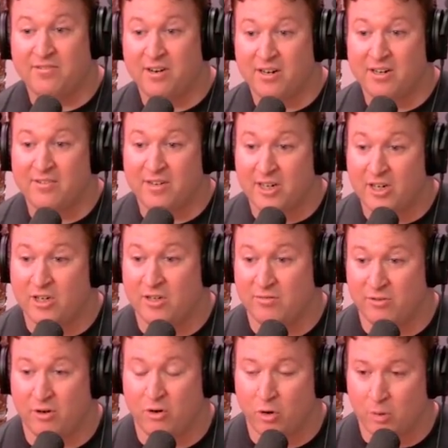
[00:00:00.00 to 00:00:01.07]
very, very good
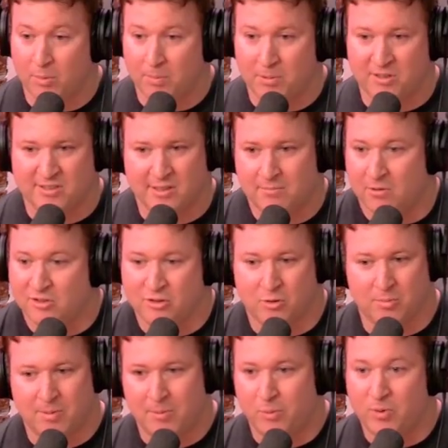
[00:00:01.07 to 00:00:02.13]
for a normal person. Most
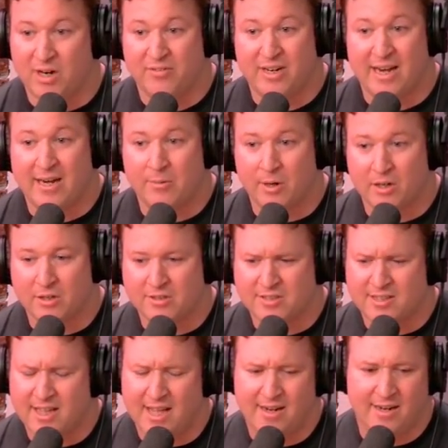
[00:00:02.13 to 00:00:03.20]
normal people will never get anywhere close
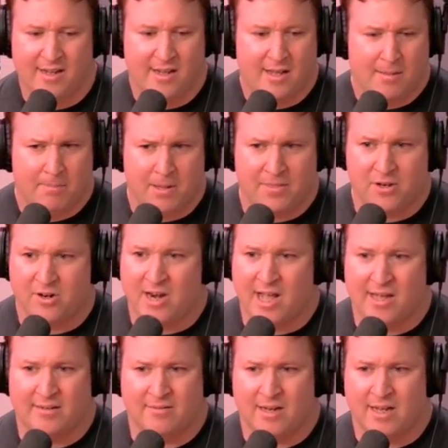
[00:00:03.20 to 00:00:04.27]
to that, but they're
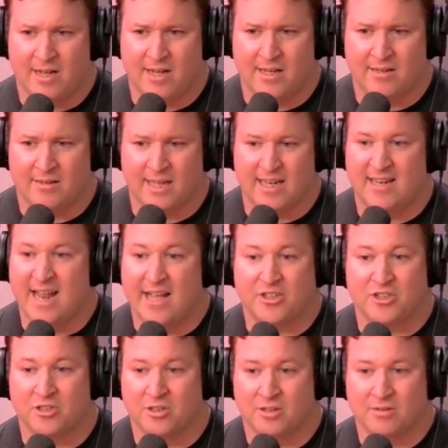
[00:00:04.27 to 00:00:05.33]
not like
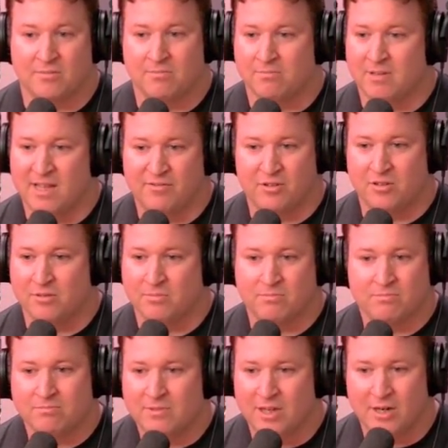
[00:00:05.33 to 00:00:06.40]
national level
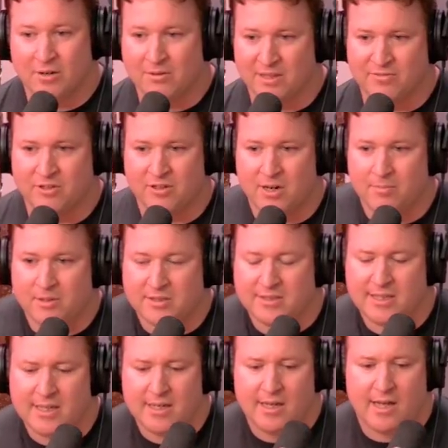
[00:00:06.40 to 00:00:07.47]
lifter numbers.
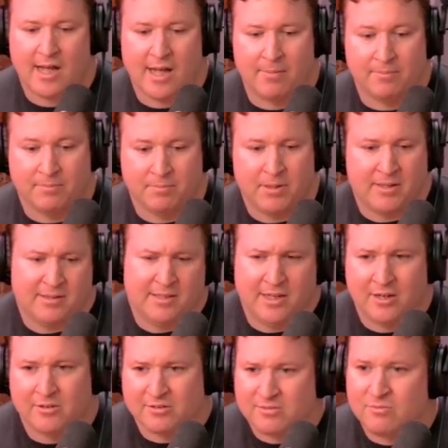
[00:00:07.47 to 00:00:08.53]
But,
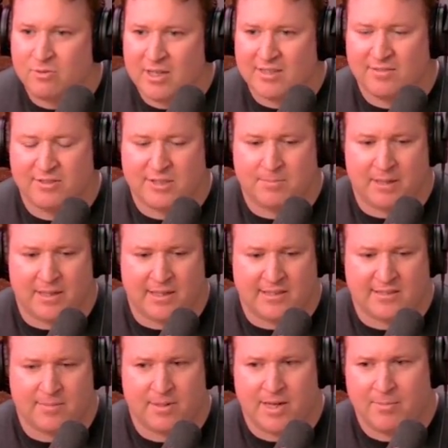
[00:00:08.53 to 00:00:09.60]
relatively speaking, it's
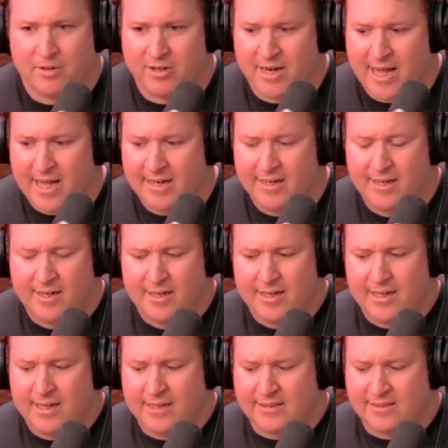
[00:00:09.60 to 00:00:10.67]
something I'm good at.
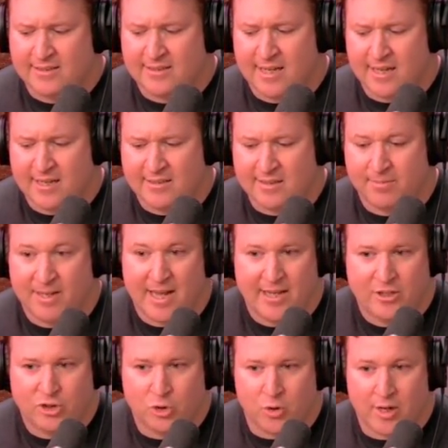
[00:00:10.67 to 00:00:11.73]
It's something I
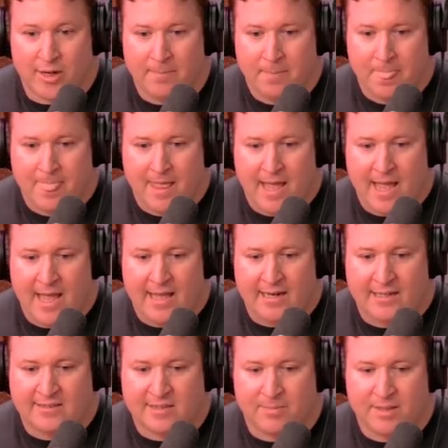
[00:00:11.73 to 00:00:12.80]
enjoy. And
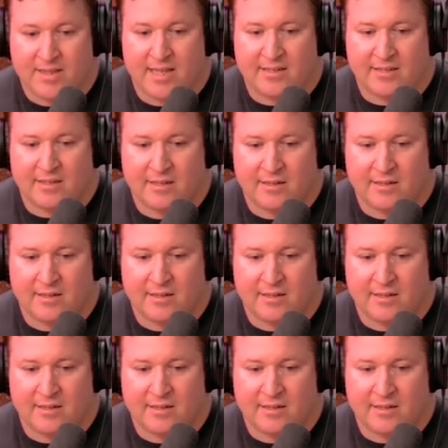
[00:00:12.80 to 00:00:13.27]
it's something that,